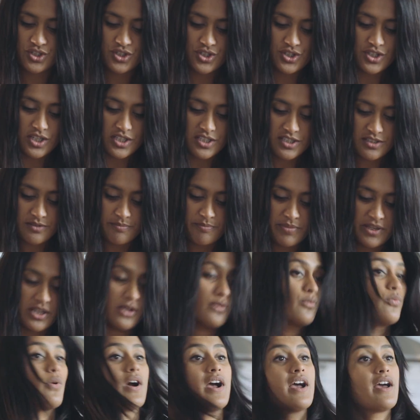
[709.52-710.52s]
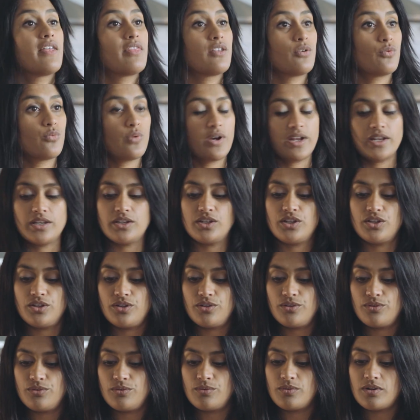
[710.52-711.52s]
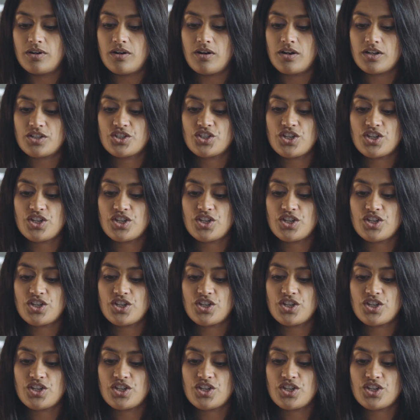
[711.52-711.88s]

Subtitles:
Just be aware that when you are